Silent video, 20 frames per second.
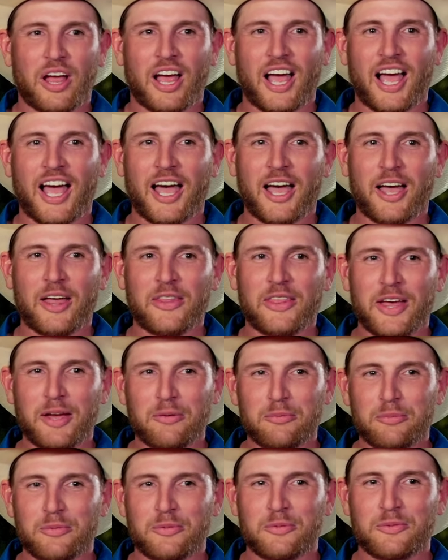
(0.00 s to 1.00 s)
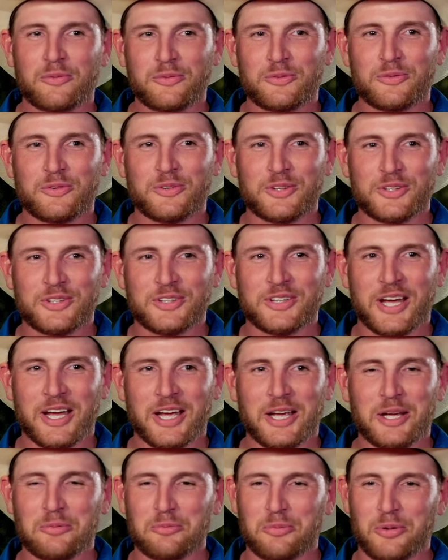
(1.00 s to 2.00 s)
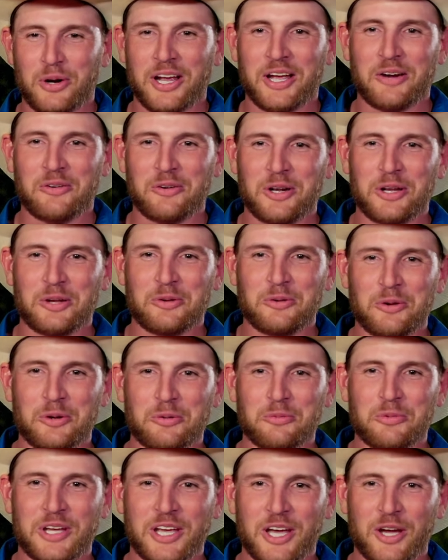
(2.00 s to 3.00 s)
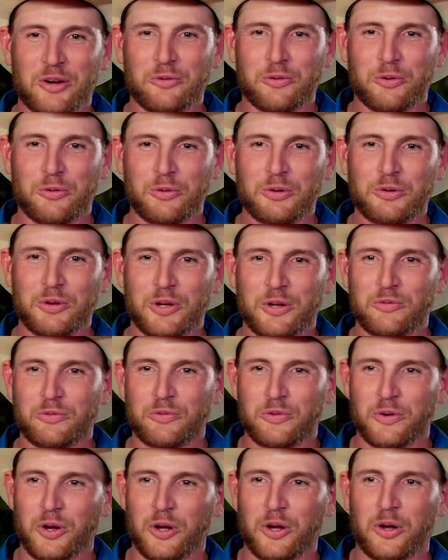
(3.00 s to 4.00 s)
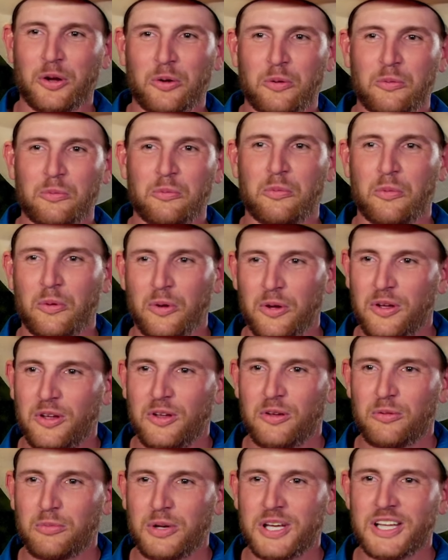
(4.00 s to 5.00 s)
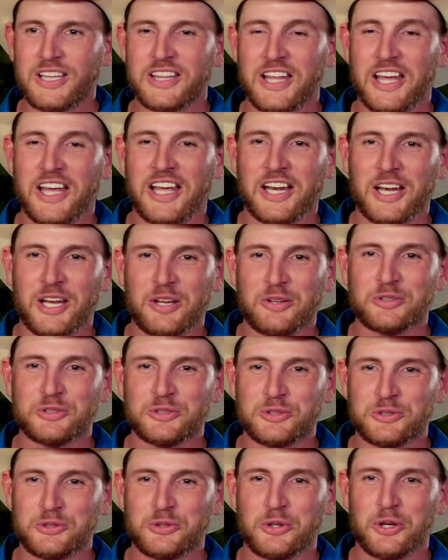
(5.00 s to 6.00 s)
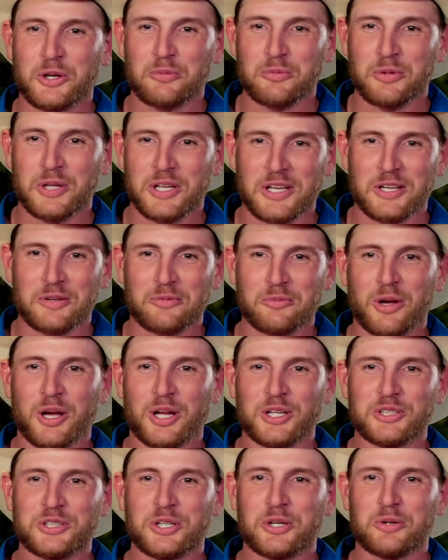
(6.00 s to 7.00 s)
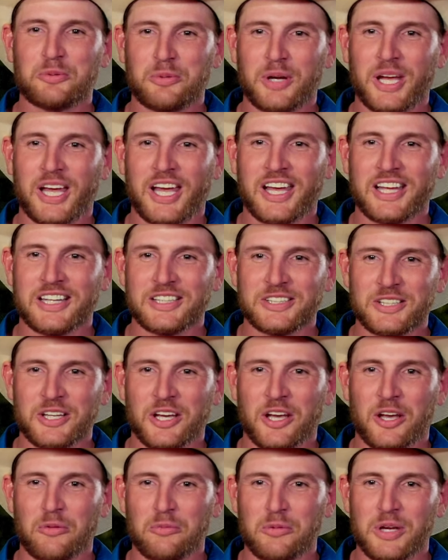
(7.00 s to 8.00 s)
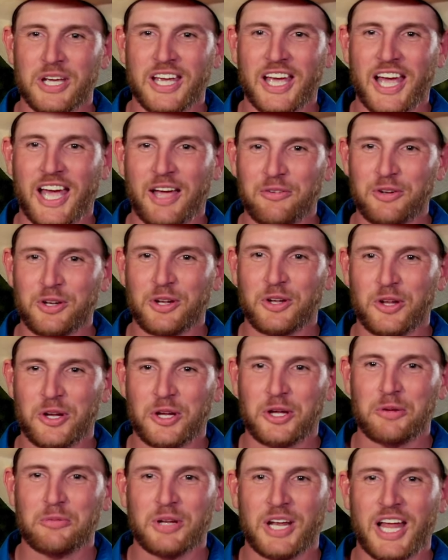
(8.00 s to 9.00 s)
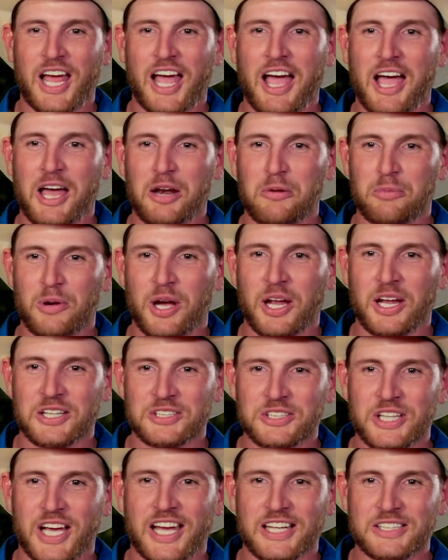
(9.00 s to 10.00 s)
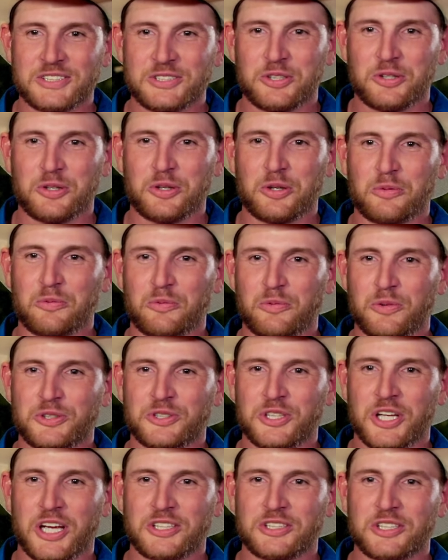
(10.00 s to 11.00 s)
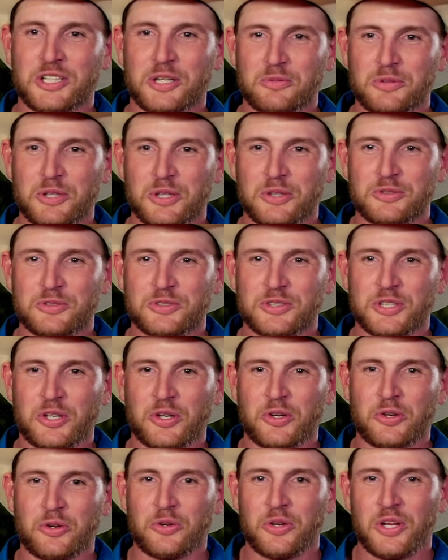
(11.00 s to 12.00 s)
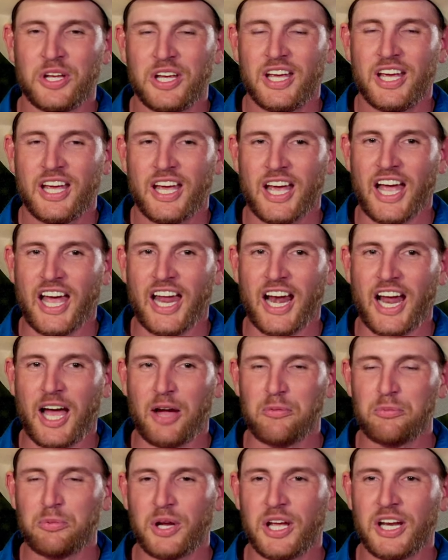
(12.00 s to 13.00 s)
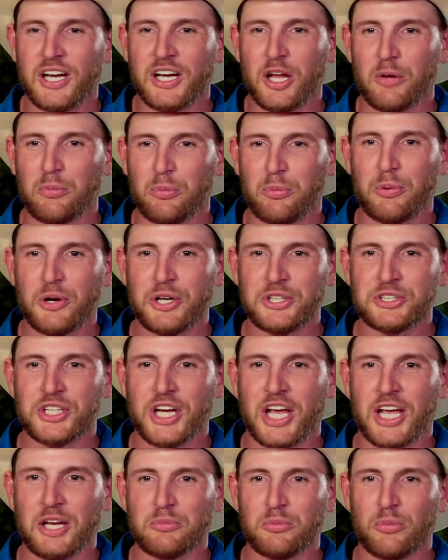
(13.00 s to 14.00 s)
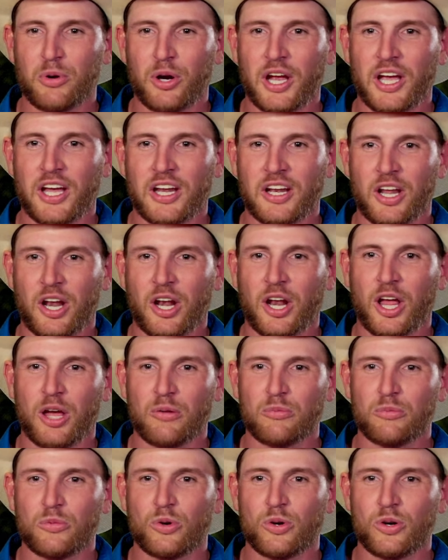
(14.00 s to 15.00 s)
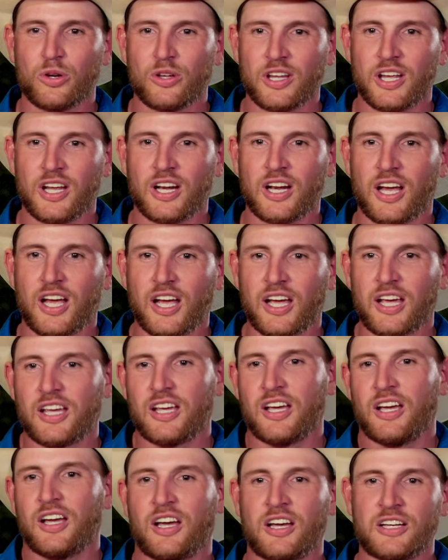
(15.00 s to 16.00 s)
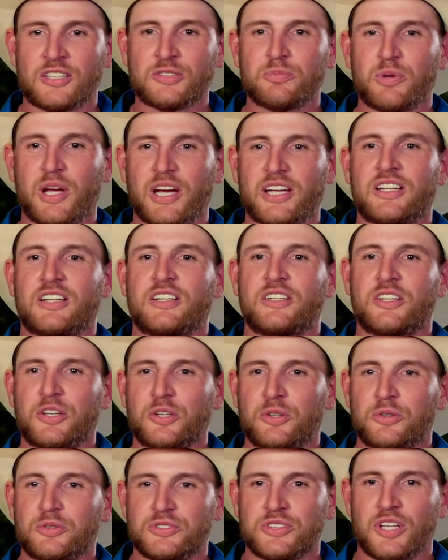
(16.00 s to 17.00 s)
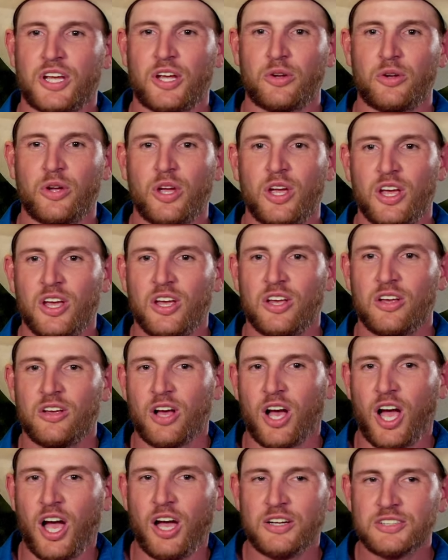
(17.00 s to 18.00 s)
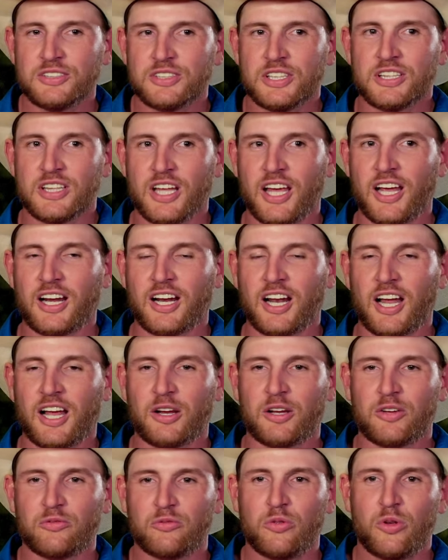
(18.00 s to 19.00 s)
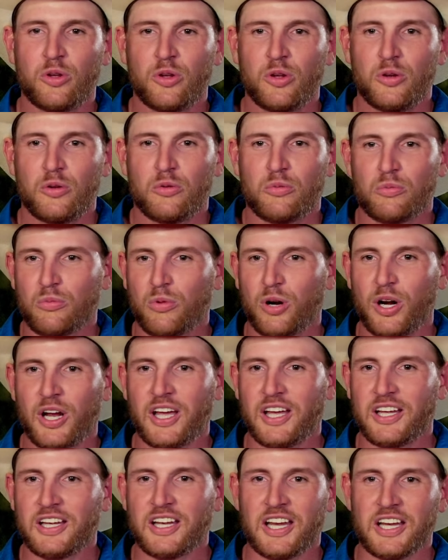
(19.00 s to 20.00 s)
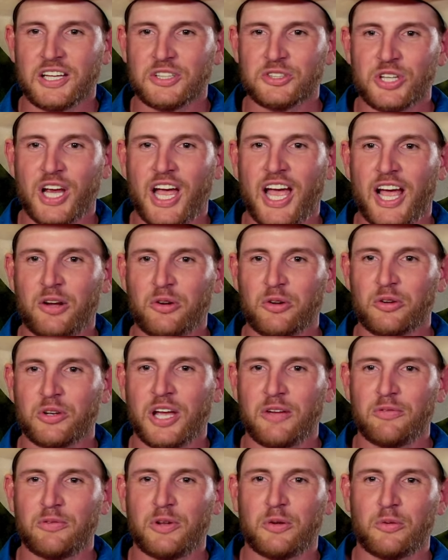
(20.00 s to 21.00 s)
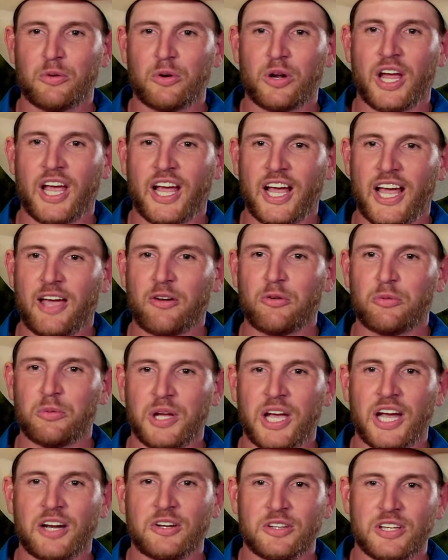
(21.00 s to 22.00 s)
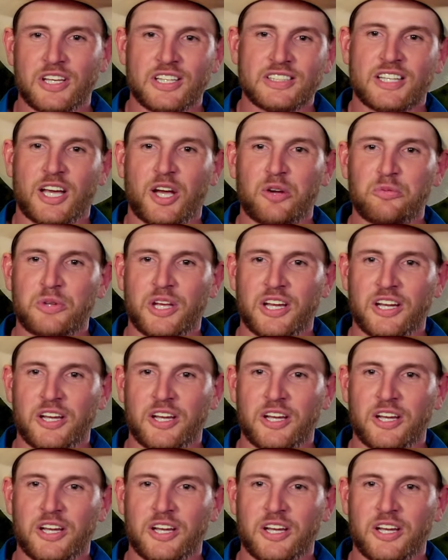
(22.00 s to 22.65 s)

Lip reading: That dang Brett really won me over. We went from me thinking he was a shrimp dick macho man to me having to look him in the eye and apologize to him for judging him too soon. And I ended up appreciating Brett a lot more than I expected to. So I honestly think Brett and Jack will definitely want to hang out with me after this. I hope they